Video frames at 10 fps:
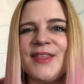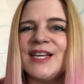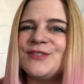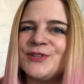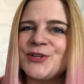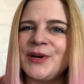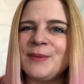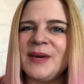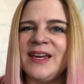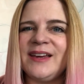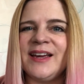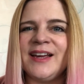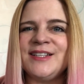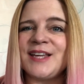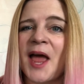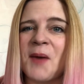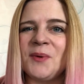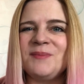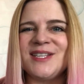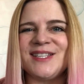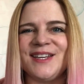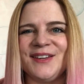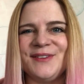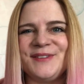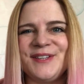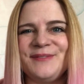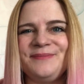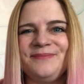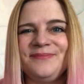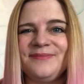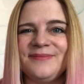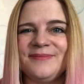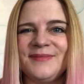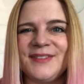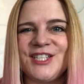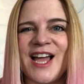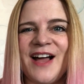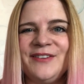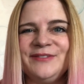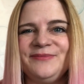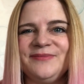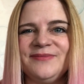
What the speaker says: Thanks for joining me, and I will be seeing you soon. Ciao.